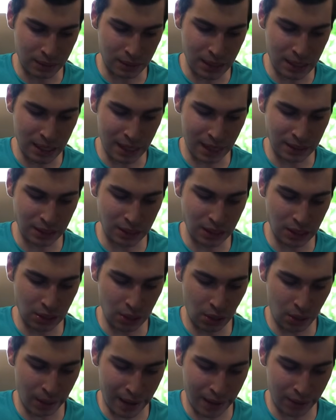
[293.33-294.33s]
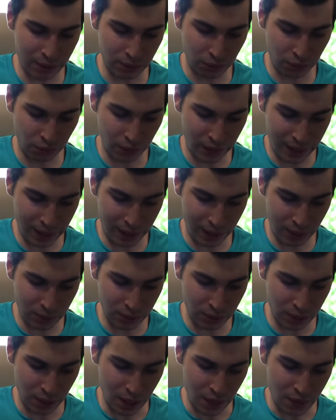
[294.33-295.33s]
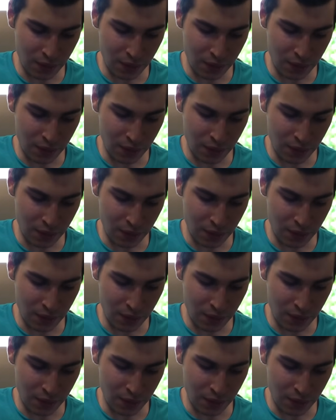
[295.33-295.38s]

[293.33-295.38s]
DSC, no errors found.